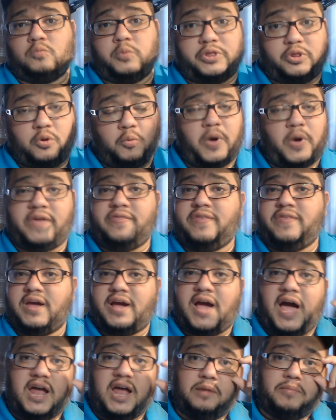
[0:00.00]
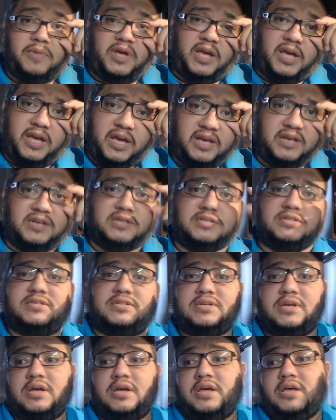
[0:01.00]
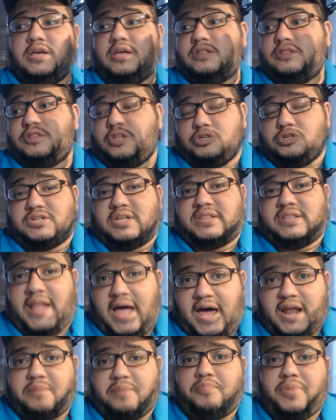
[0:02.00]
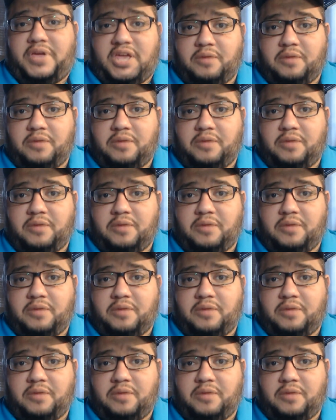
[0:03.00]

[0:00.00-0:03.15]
but the way the economy is, there's a lot of